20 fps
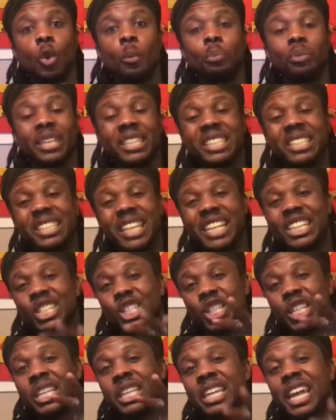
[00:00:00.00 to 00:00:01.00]

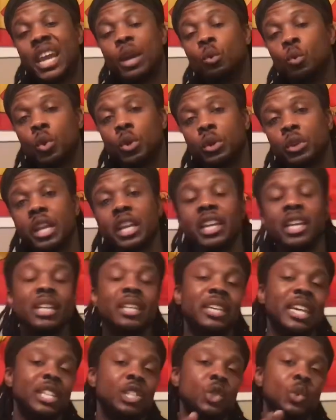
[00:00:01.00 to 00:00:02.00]
PlayStation Network in
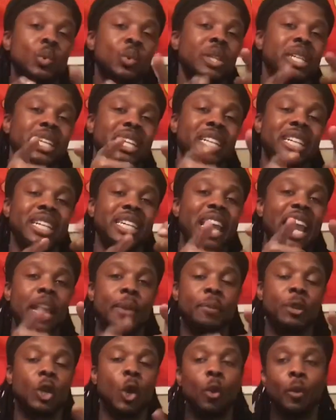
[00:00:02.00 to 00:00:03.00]
case you want to get a
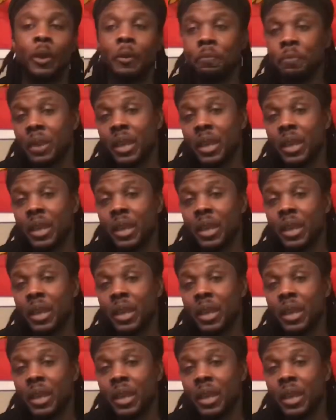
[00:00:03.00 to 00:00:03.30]
game going.